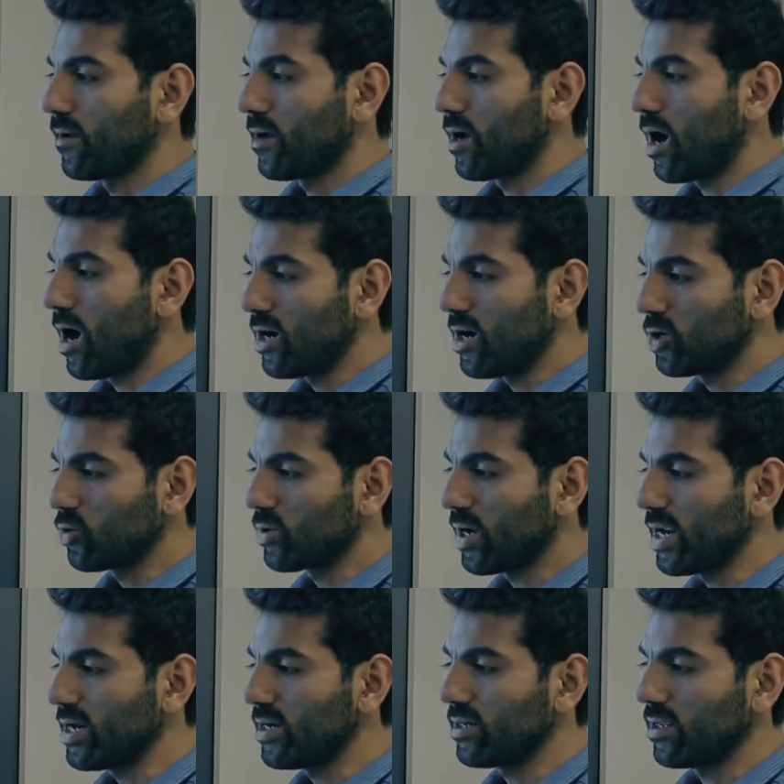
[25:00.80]

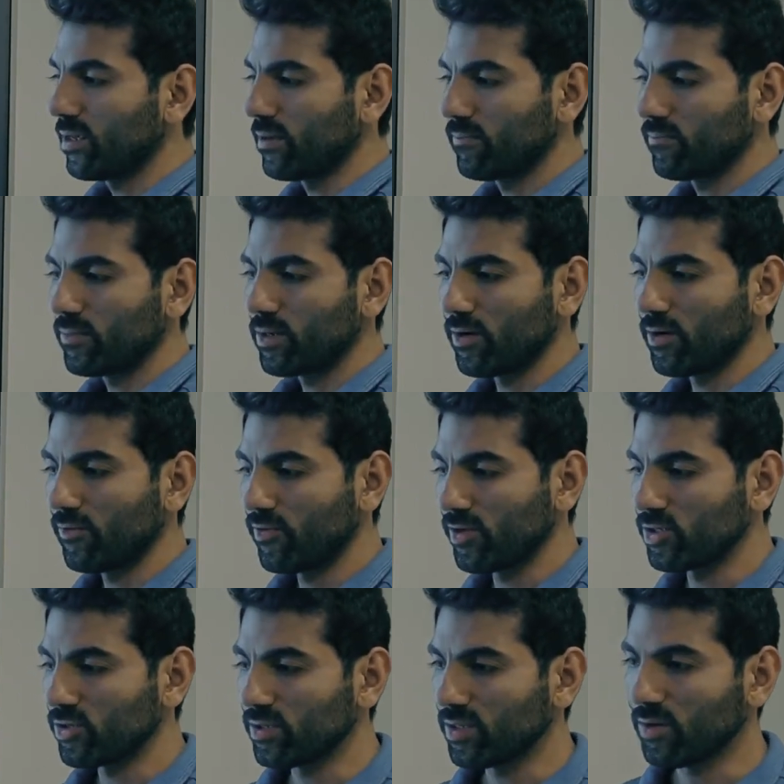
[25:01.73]
R290, the
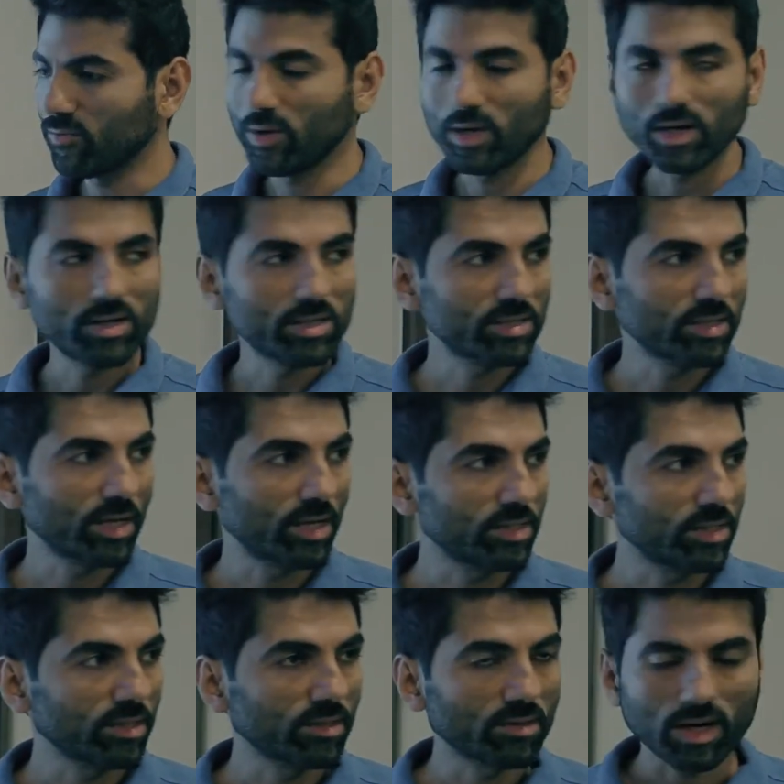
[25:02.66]
refrigerant that we are
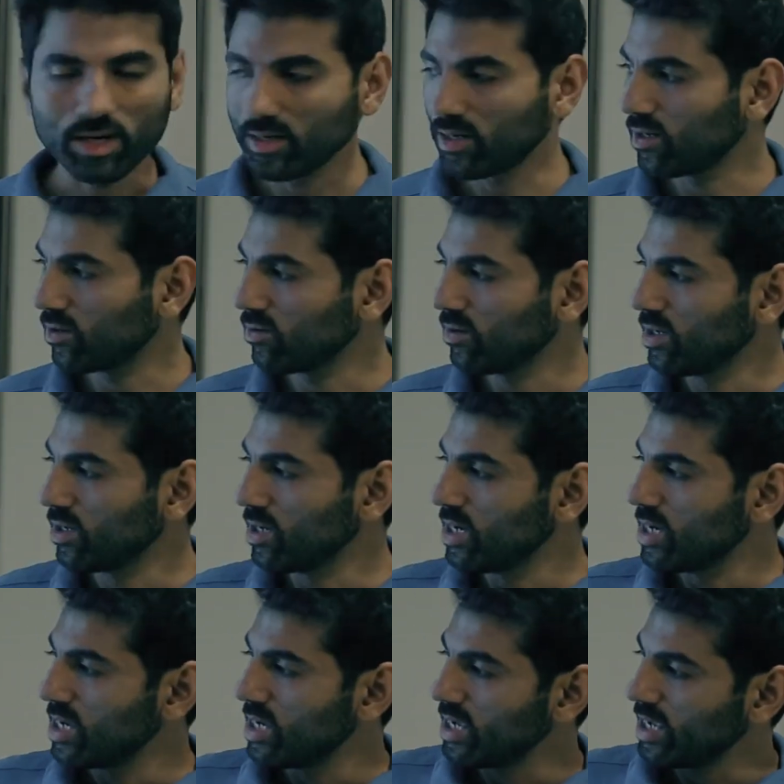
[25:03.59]
discussing right now,
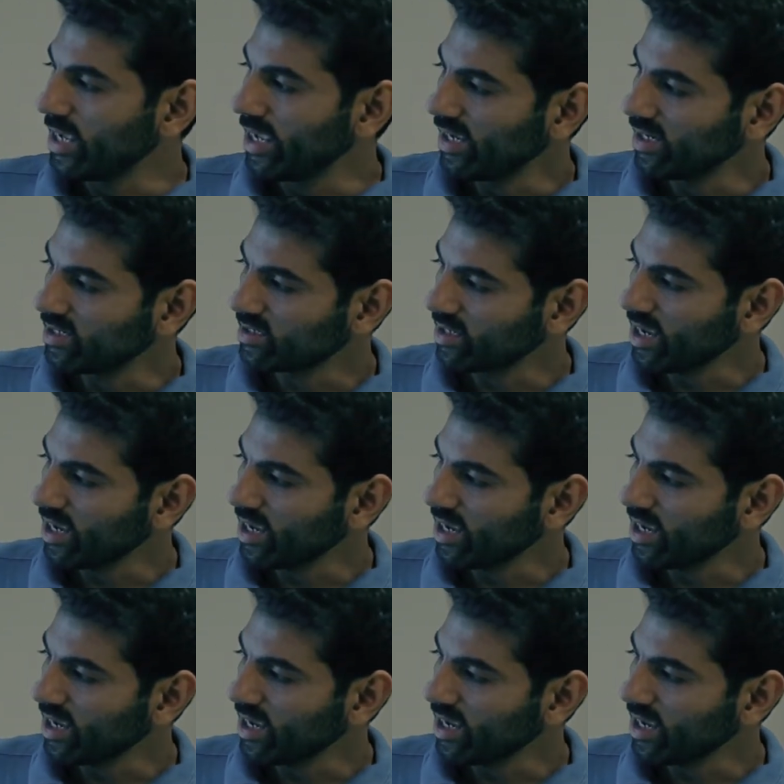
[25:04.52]
is a